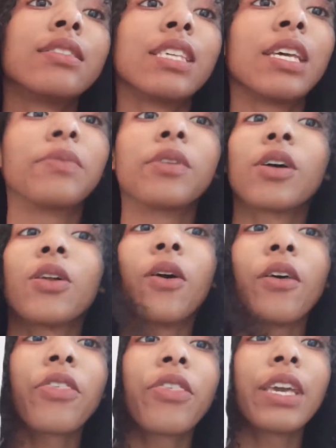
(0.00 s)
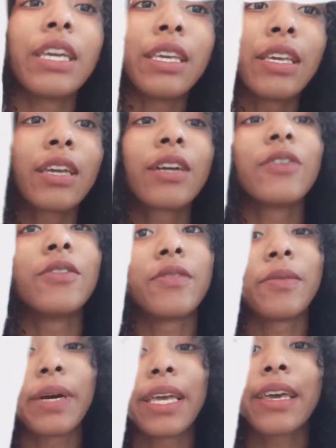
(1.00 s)
tablecloth thingy
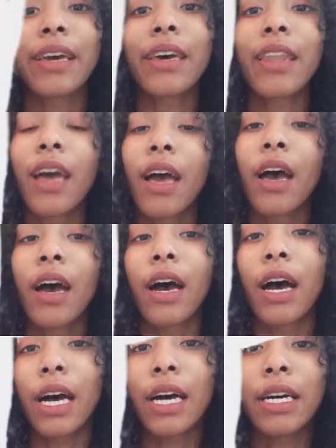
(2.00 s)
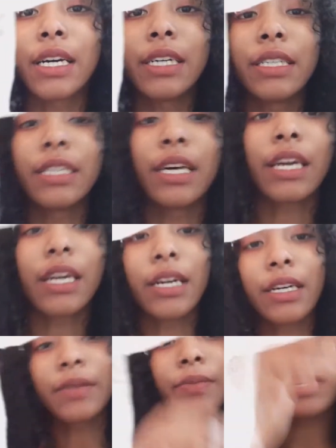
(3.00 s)
over my head, and I
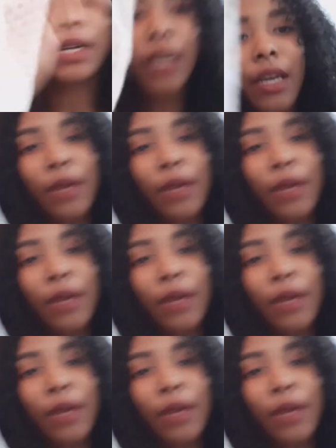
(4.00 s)
got my